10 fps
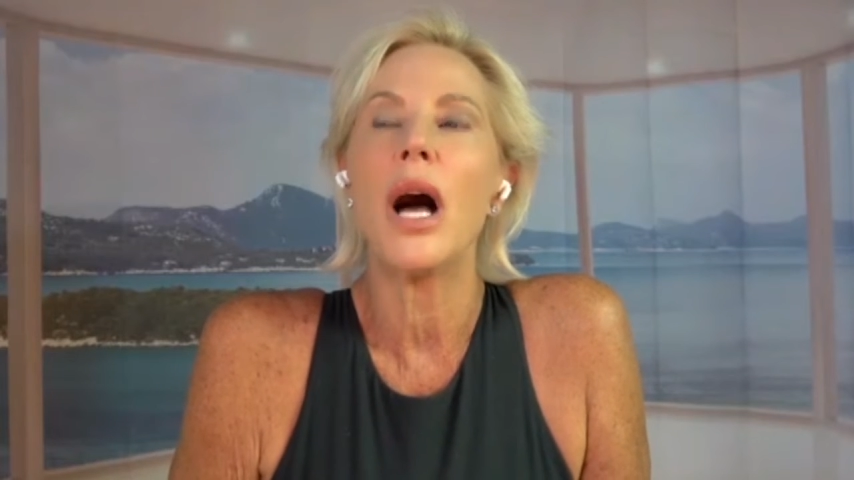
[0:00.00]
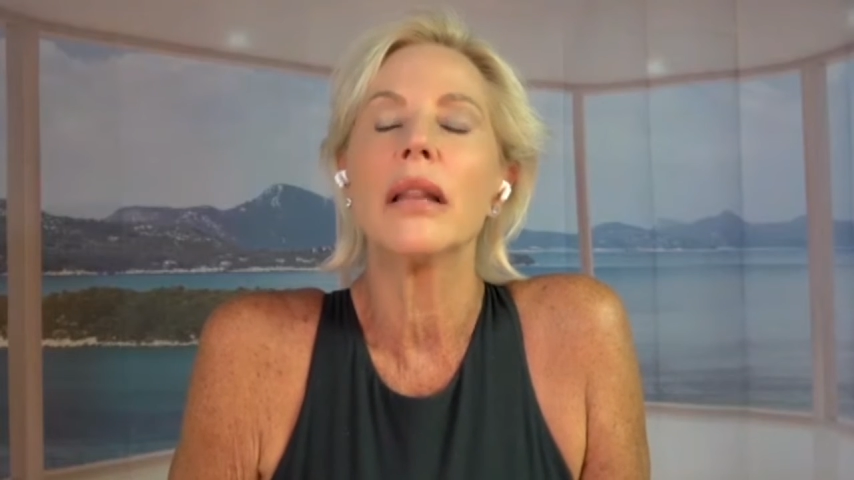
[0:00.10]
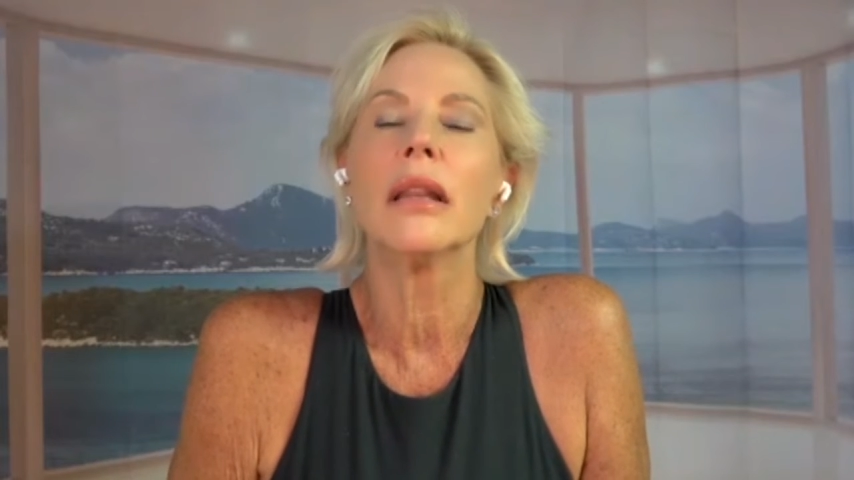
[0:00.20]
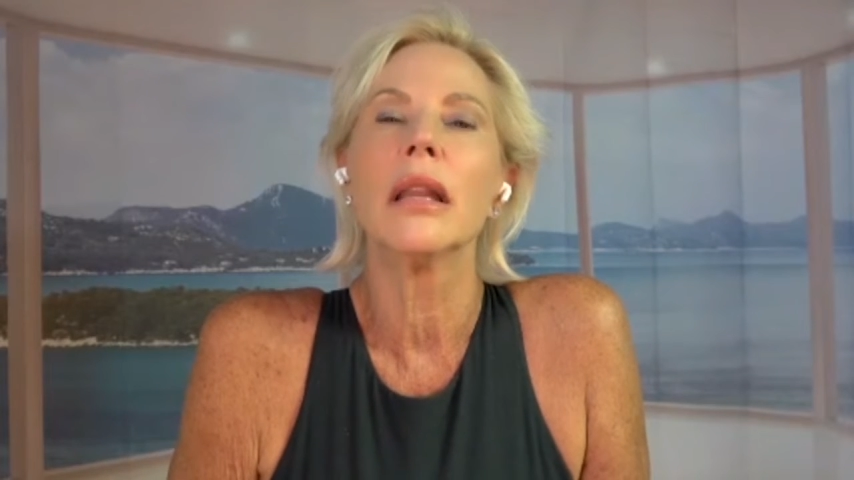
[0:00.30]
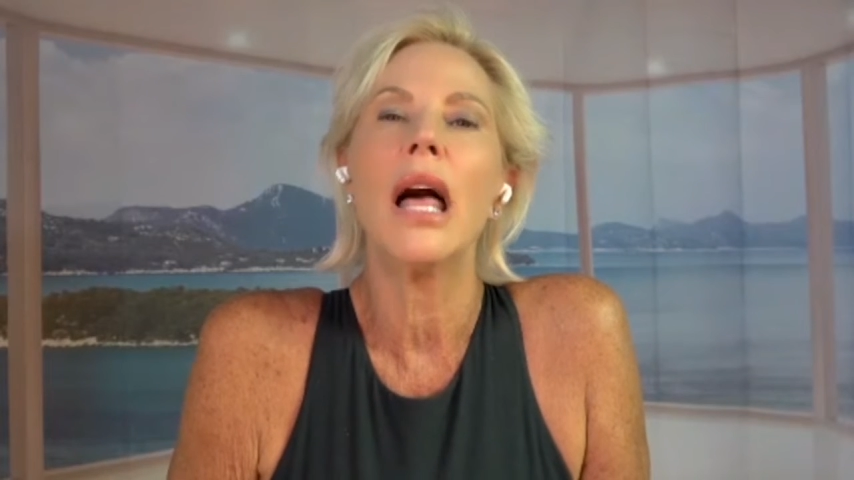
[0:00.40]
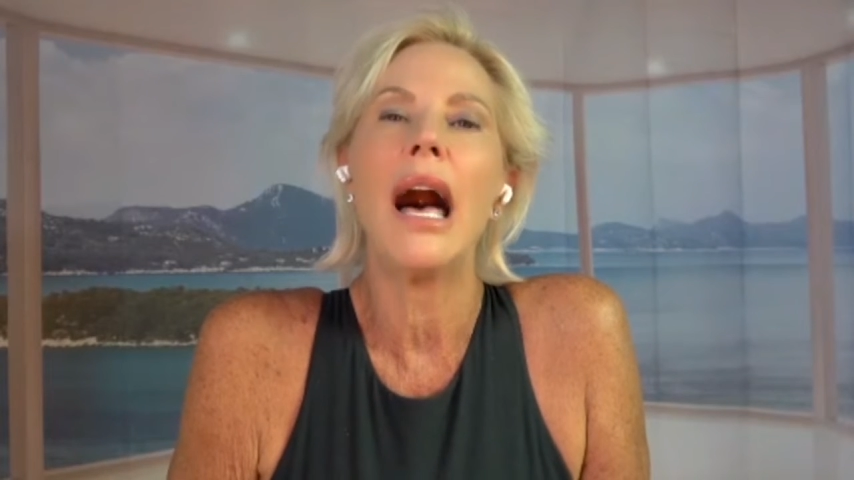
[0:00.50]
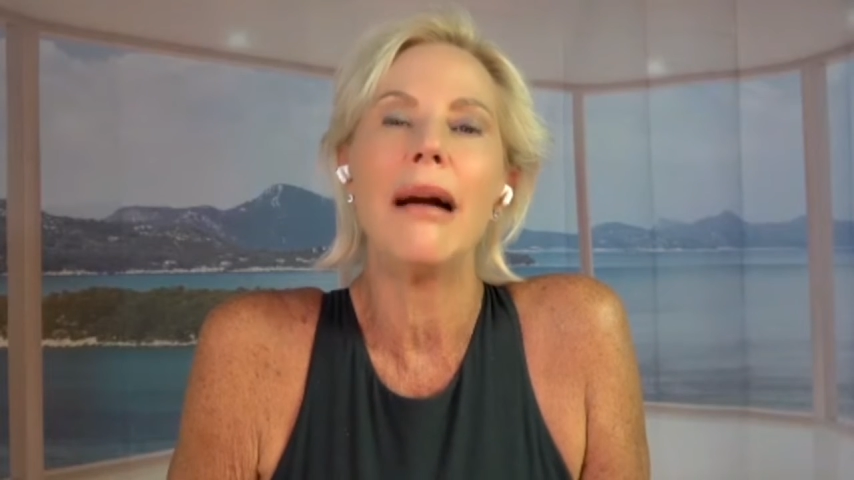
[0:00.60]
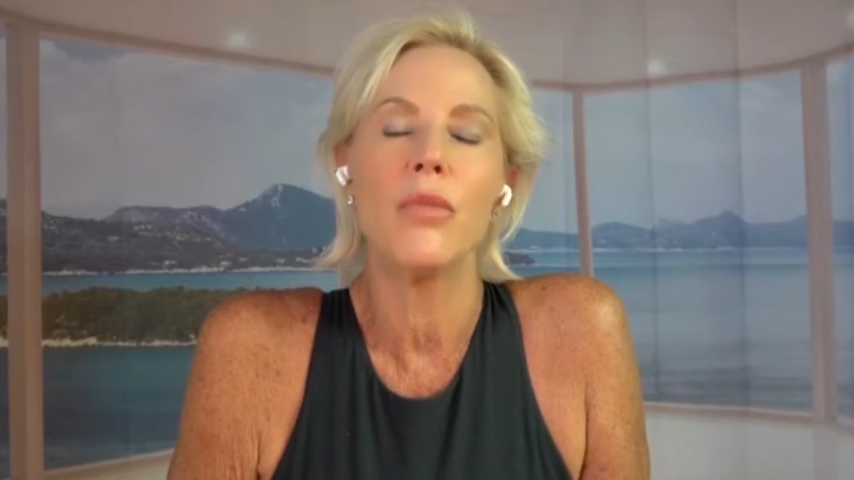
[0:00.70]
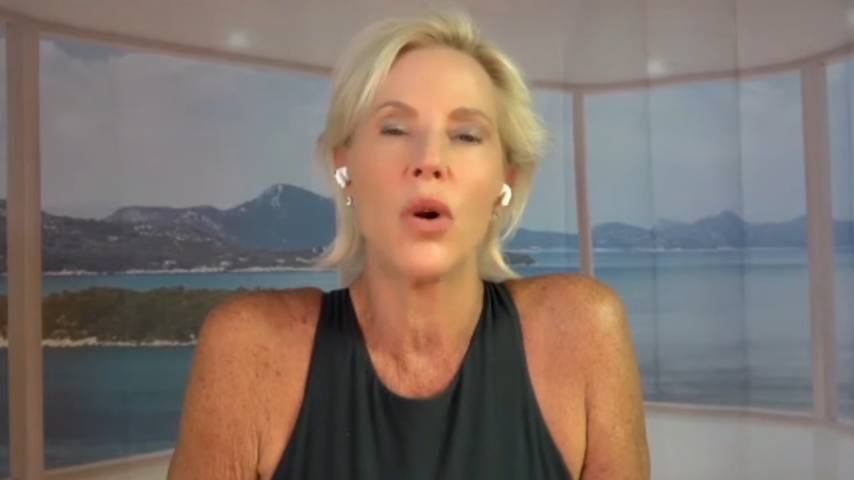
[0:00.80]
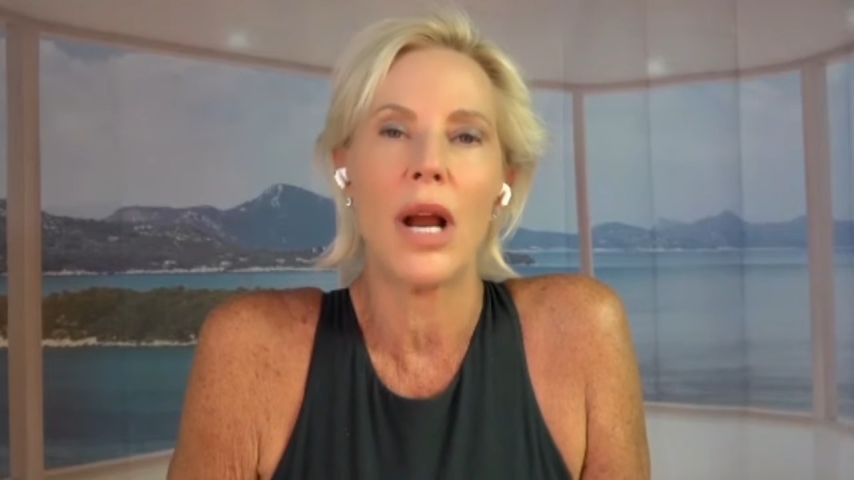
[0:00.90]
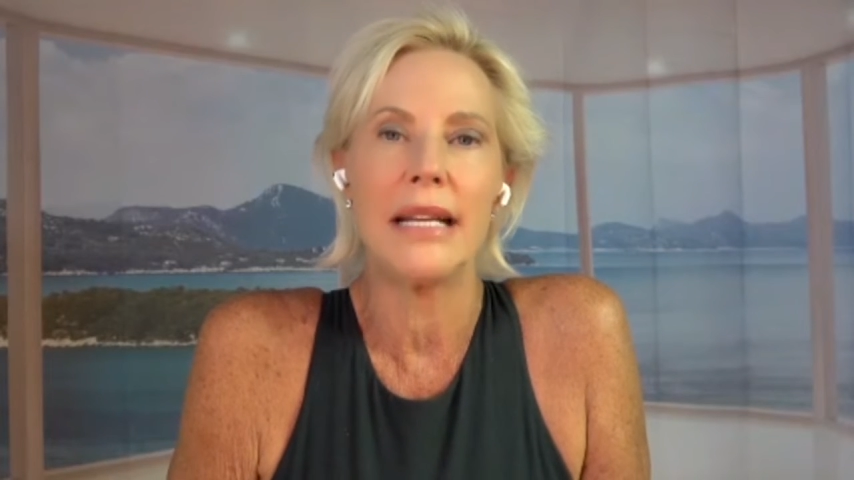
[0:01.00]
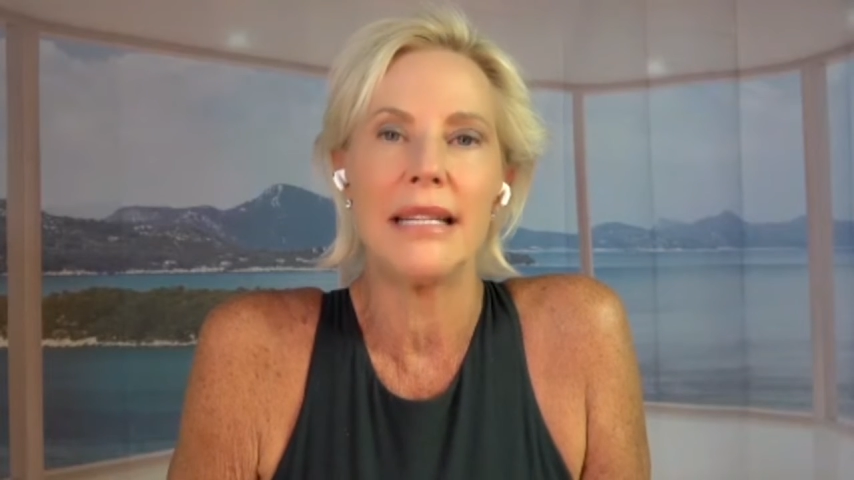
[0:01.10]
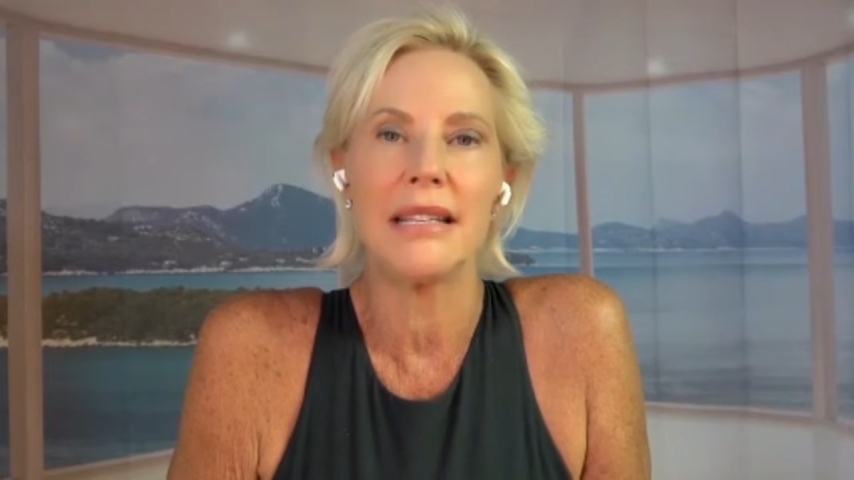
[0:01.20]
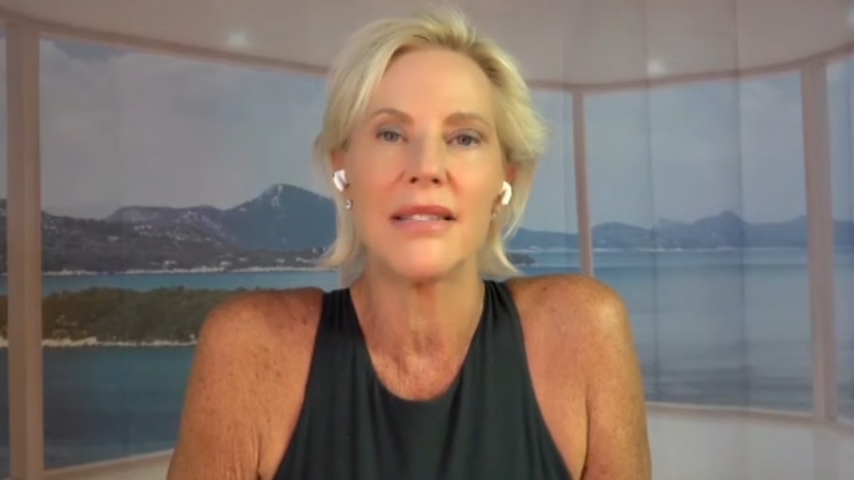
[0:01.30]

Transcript: lot more ideas